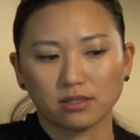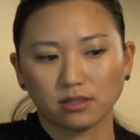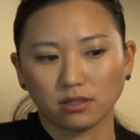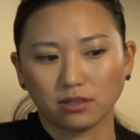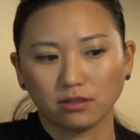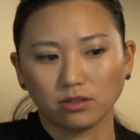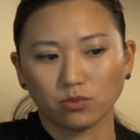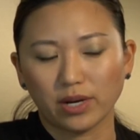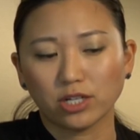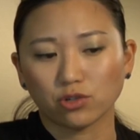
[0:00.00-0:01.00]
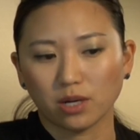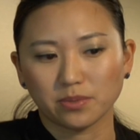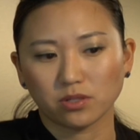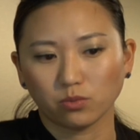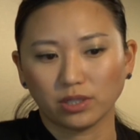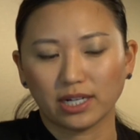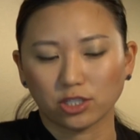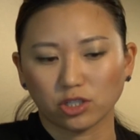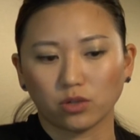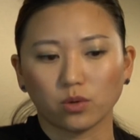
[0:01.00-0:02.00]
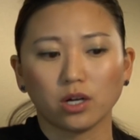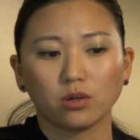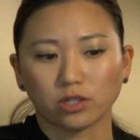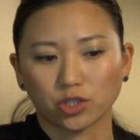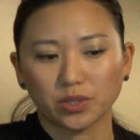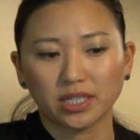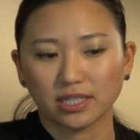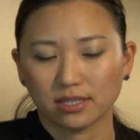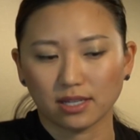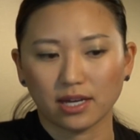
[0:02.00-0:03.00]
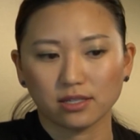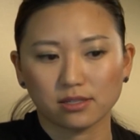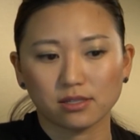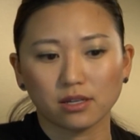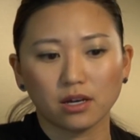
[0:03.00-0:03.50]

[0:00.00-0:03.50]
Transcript: the raindrops would actually grow or shrink in size,